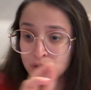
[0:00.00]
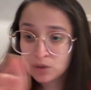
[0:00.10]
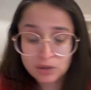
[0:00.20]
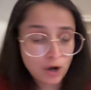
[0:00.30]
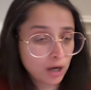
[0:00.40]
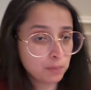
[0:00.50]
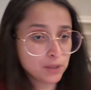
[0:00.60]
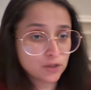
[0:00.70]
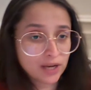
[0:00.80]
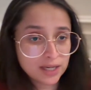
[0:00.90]
not
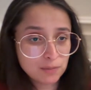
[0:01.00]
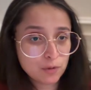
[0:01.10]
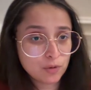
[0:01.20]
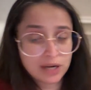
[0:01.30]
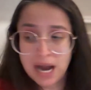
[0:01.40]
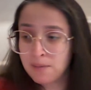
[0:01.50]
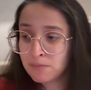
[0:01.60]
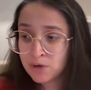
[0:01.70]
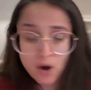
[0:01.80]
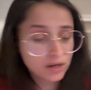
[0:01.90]
pitching any
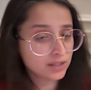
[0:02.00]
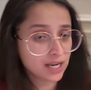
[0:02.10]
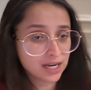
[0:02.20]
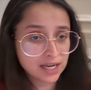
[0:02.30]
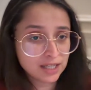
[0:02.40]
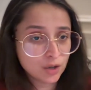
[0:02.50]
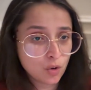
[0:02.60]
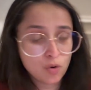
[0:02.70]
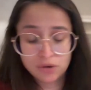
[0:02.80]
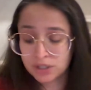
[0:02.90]
program, not selling any
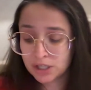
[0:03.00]
course.